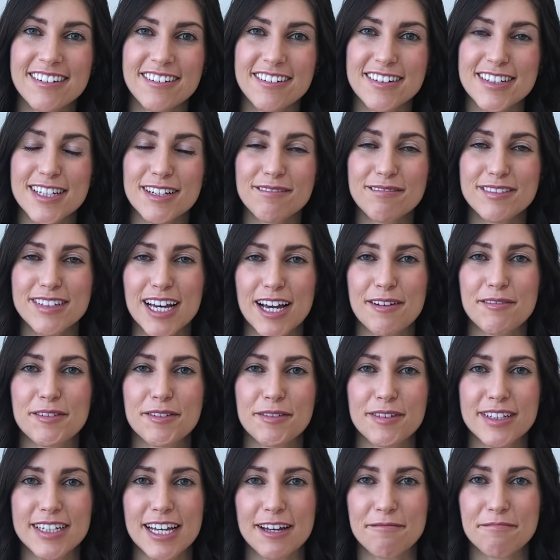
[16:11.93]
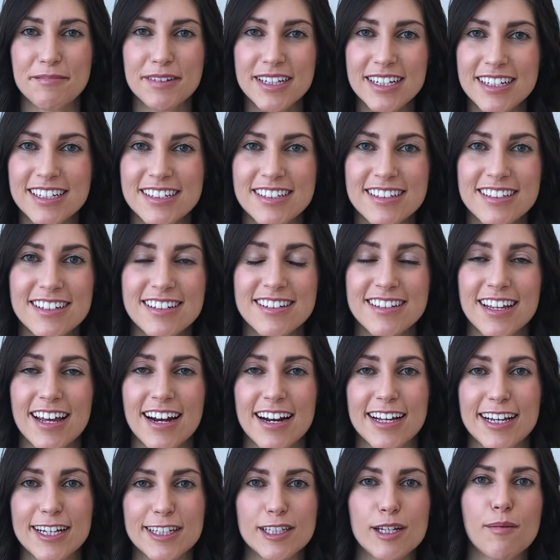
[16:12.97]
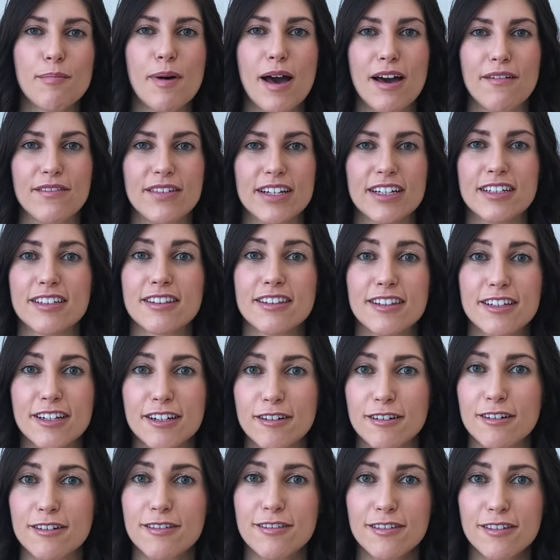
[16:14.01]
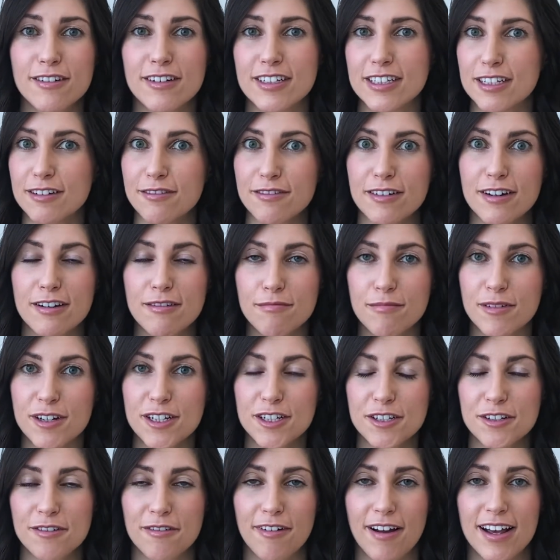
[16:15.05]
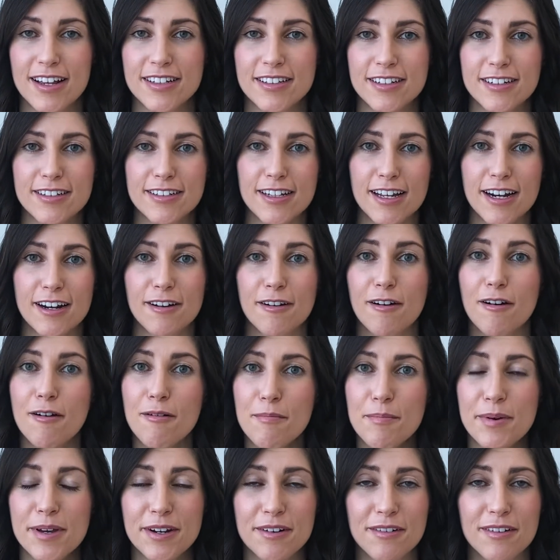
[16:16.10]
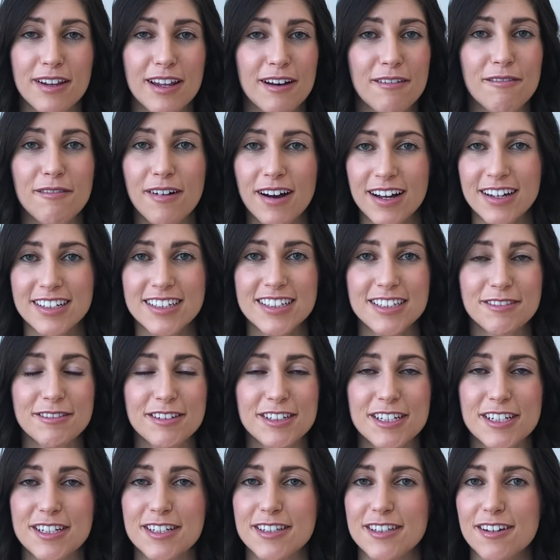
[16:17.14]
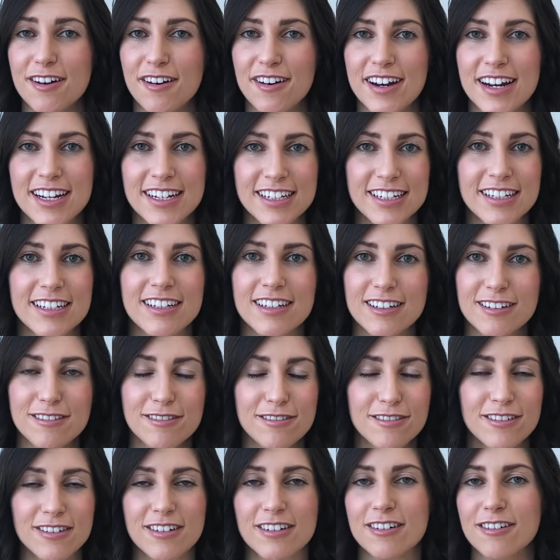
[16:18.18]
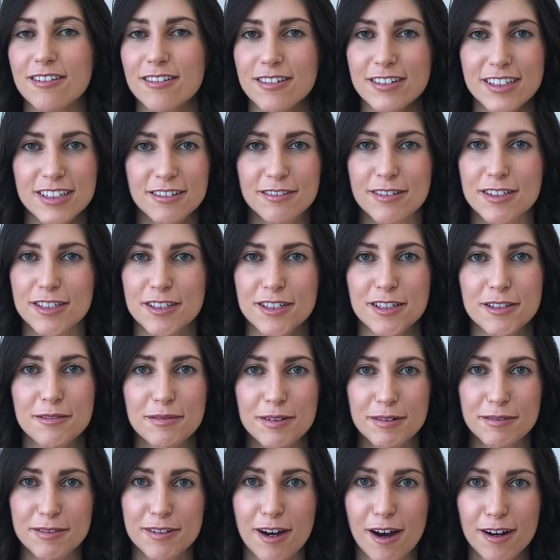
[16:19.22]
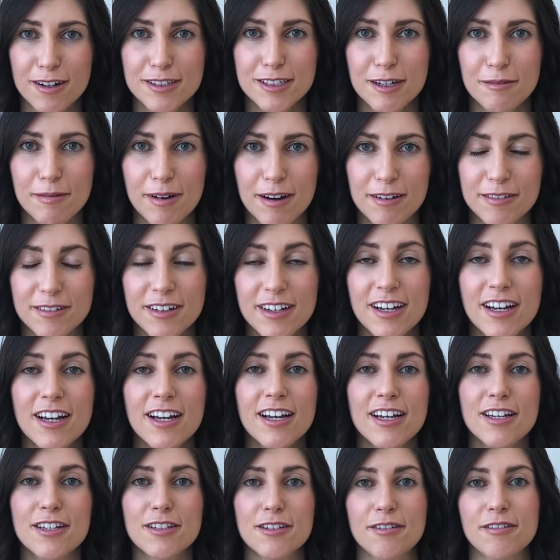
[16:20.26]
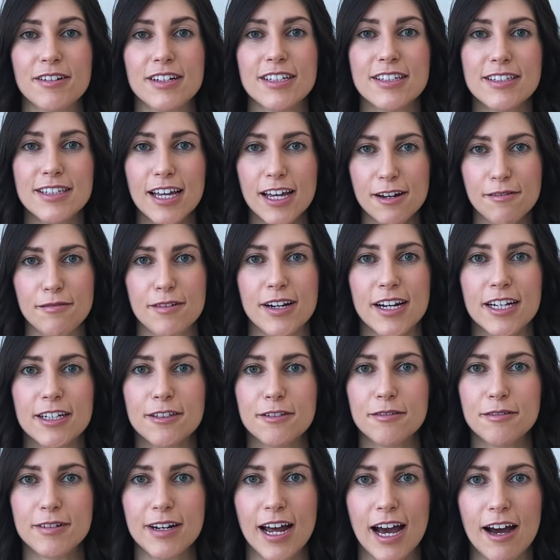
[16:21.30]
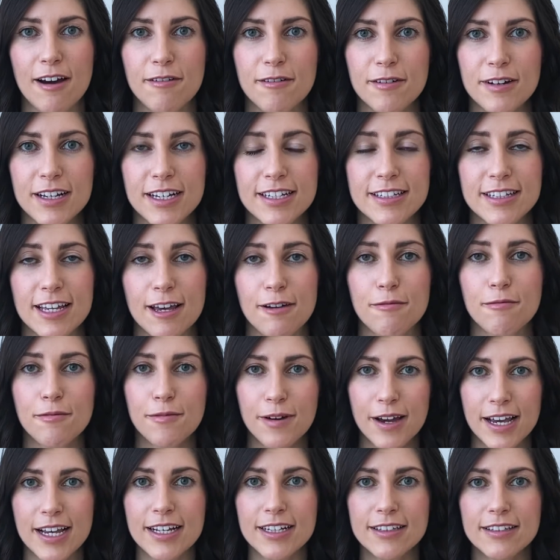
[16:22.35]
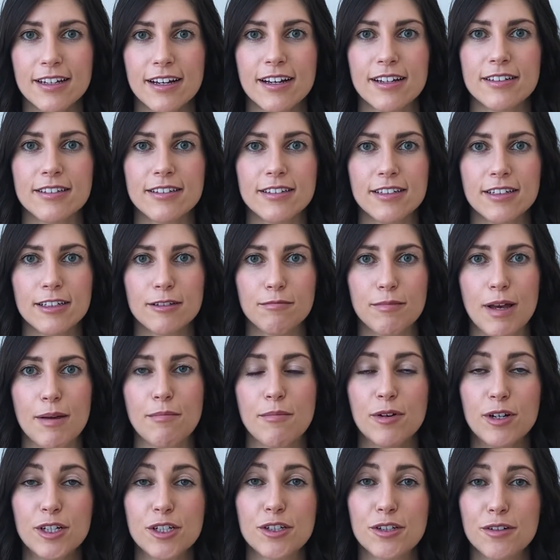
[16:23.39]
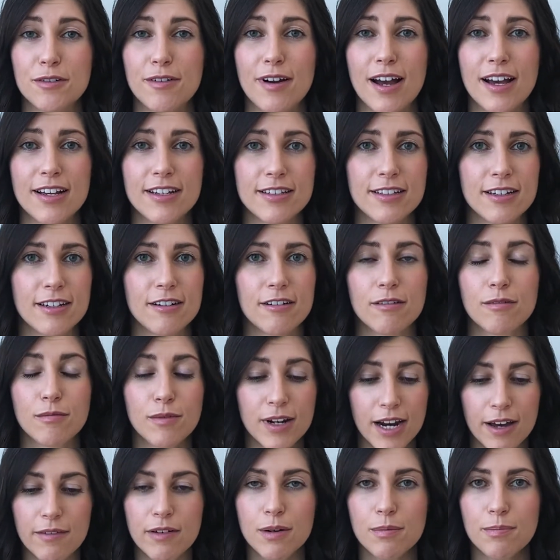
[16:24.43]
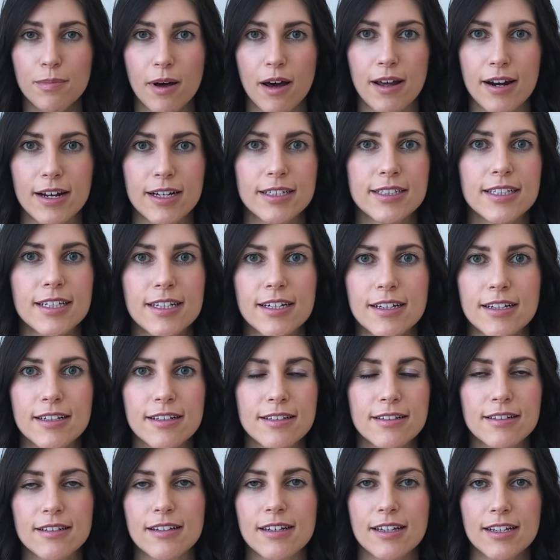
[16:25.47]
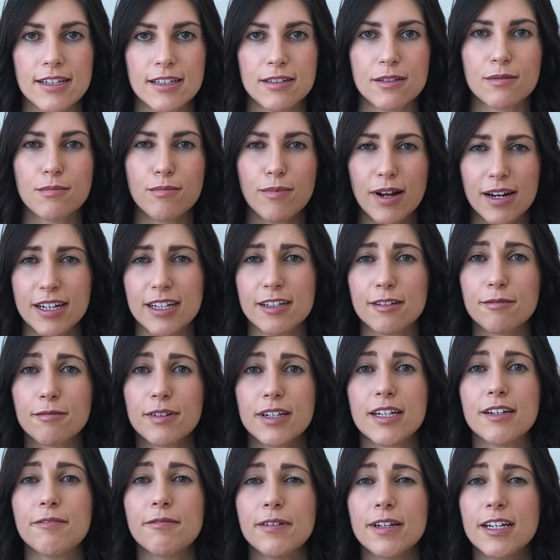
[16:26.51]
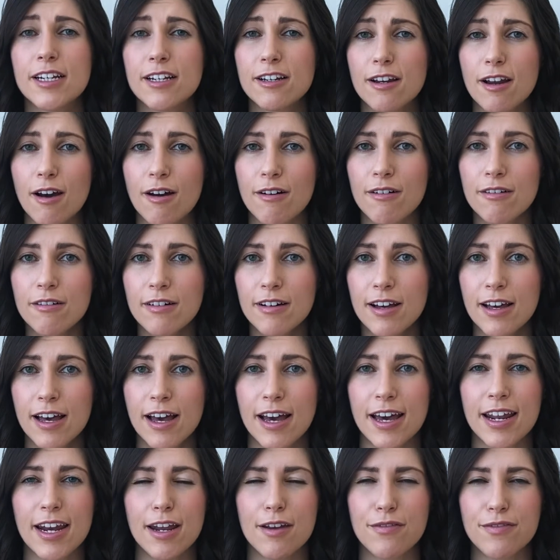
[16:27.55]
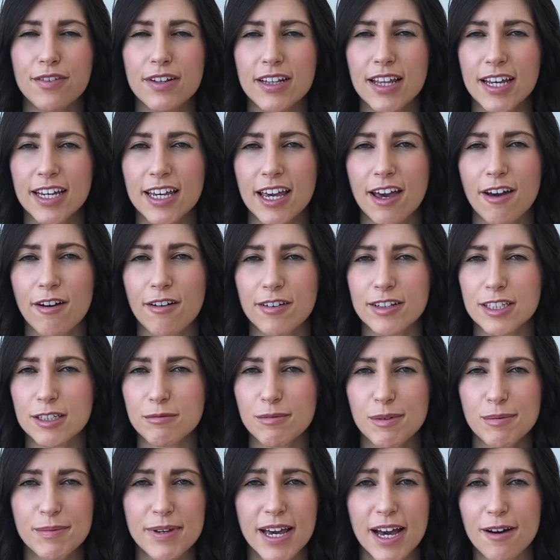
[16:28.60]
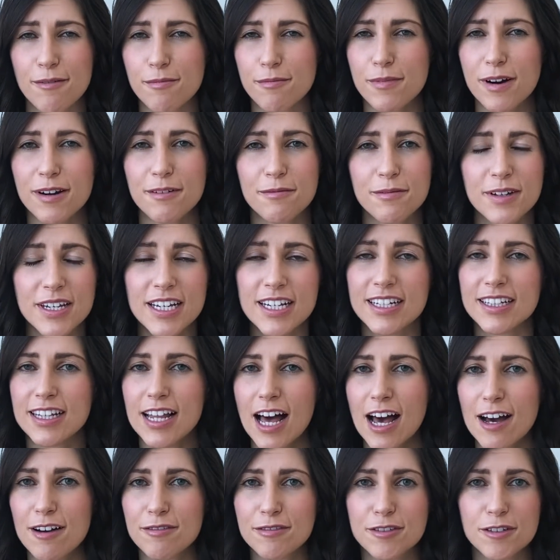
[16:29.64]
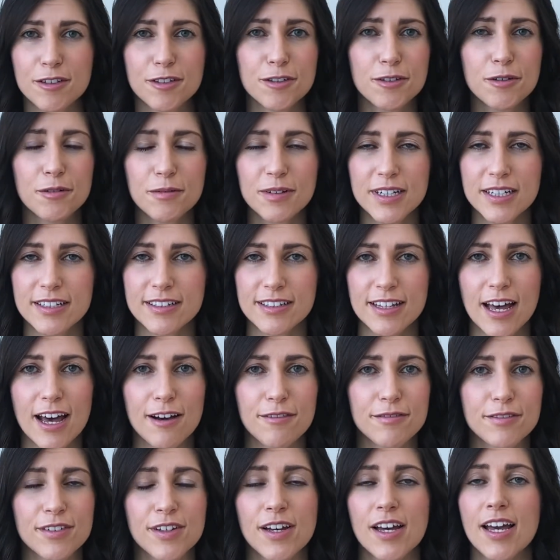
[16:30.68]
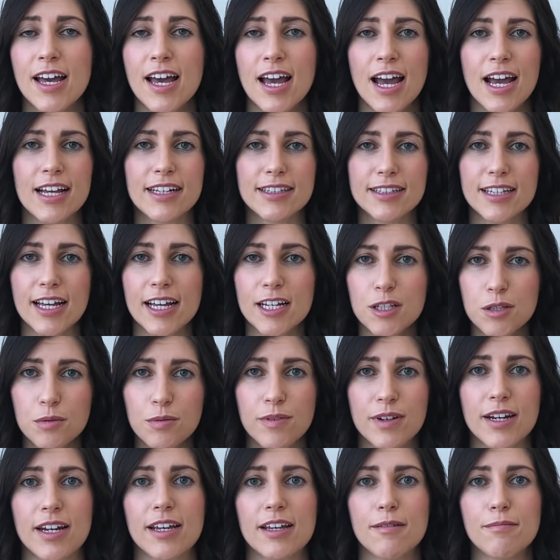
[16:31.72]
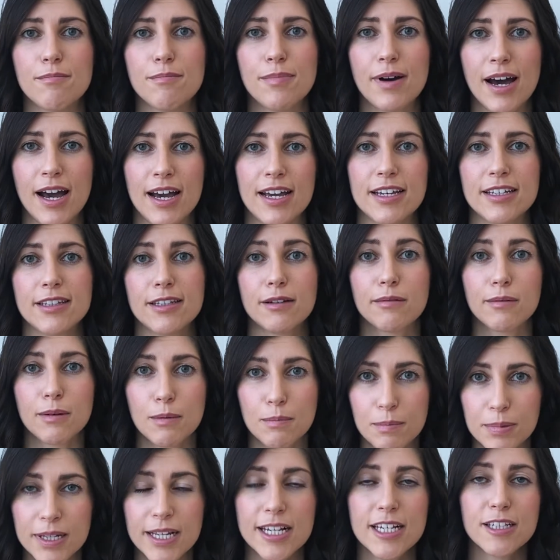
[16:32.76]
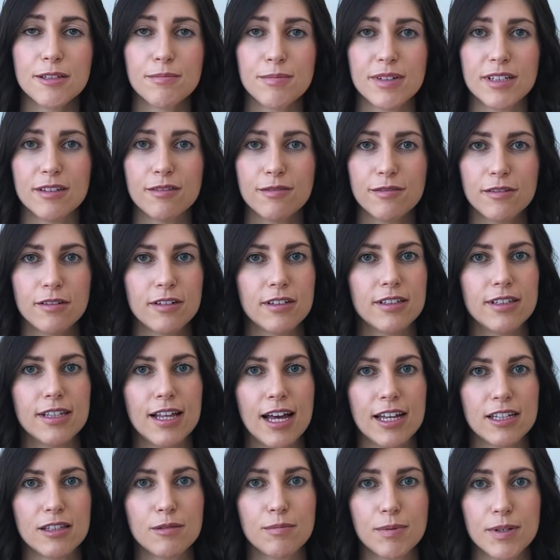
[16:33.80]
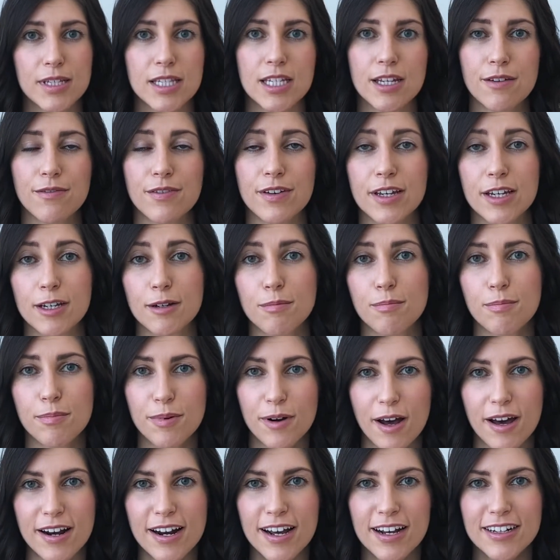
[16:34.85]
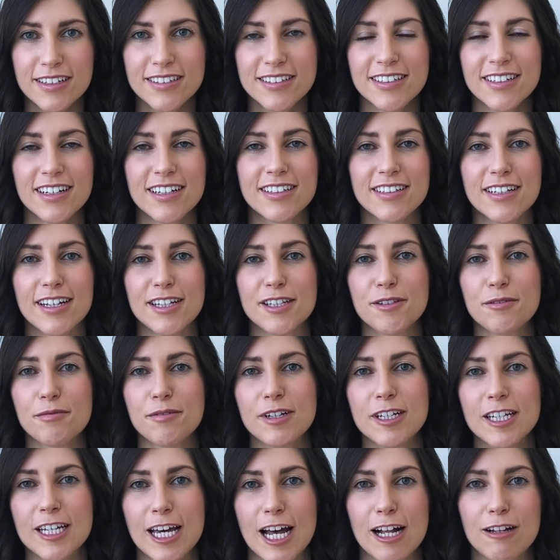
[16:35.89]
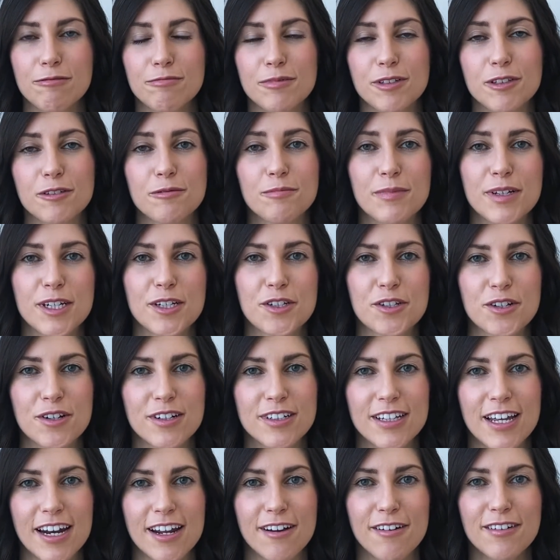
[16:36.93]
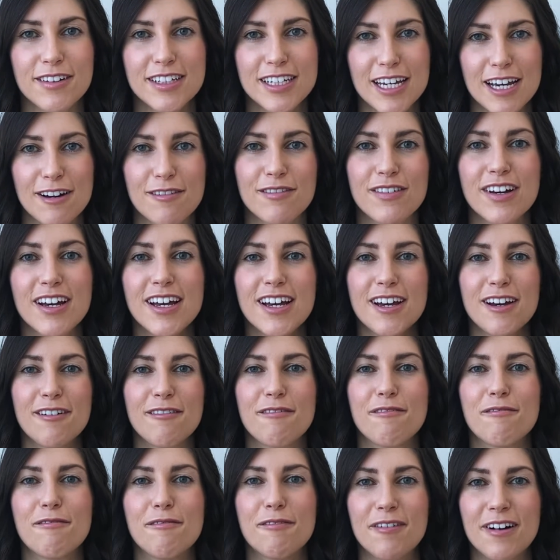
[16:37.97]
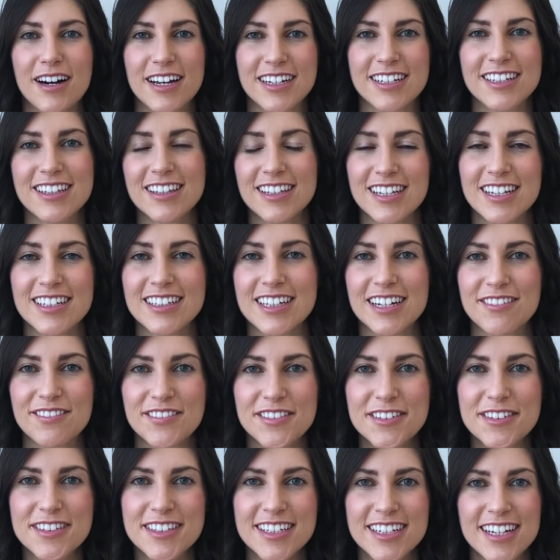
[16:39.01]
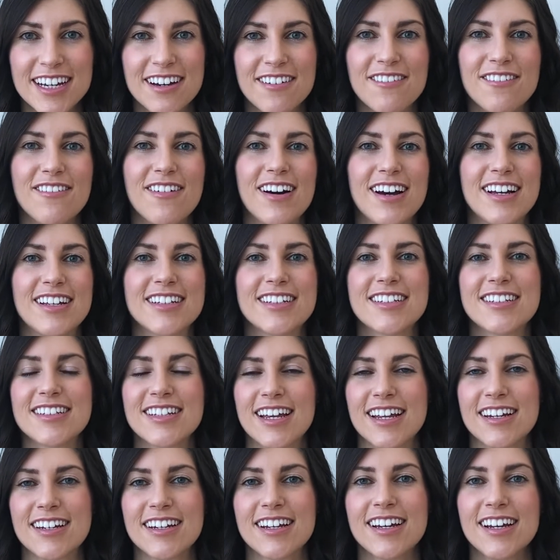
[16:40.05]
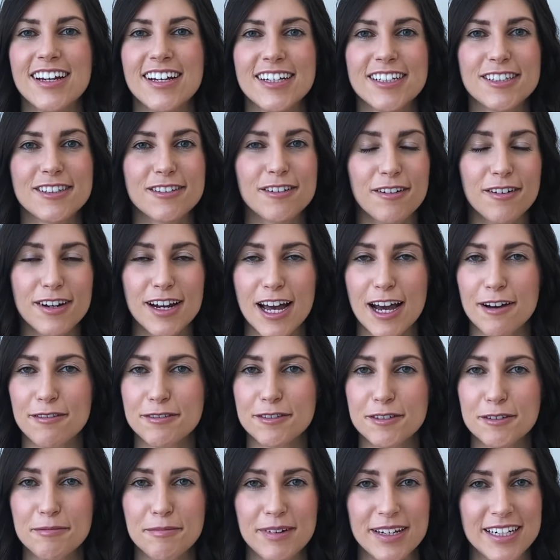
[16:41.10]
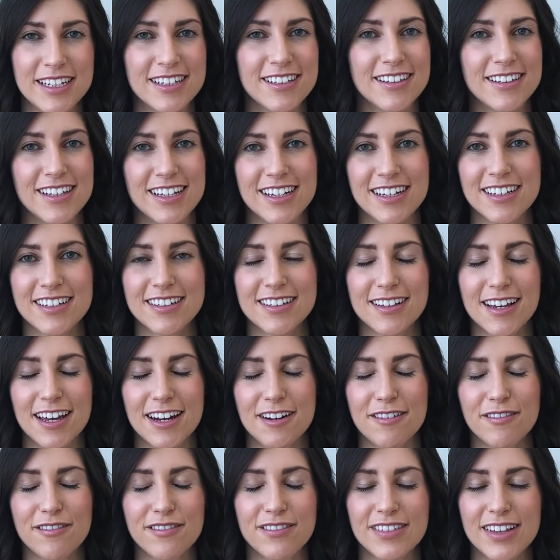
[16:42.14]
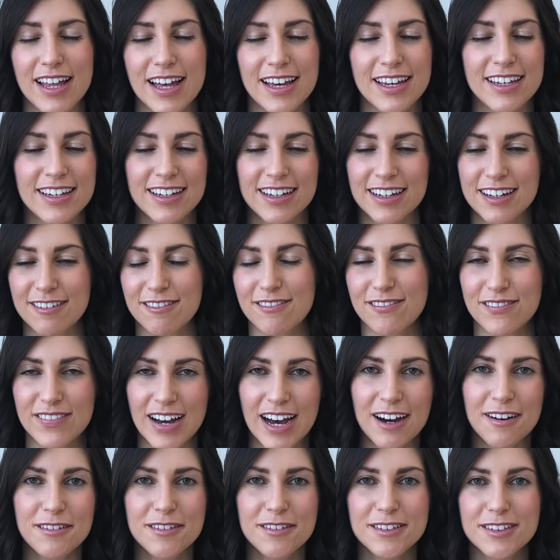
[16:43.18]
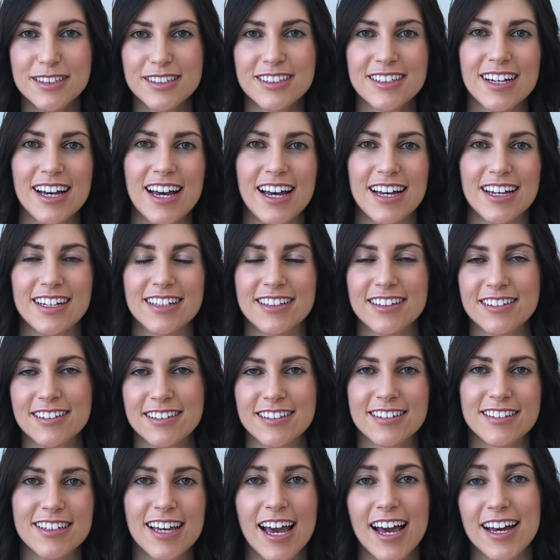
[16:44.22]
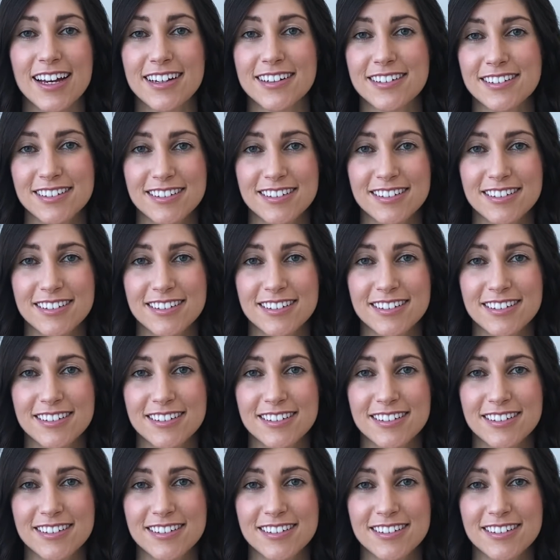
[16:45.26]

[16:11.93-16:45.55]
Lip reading: sometimes what that means is that I end up having 3 or 4 different moisturizers that are open all at once, which is not ideal for all the reasons we've talked about. So instead, what I do now is I wait until my moisturizer or whatever product it is running really, really low. And I feel like I only maybe have 1 week left or 2 weeks left. And that's when I buy the replacement for that specific product. And that's really helped me to make sure that I only have one thing that I'm using at once and don't have too many things kind of lying about. And yeah,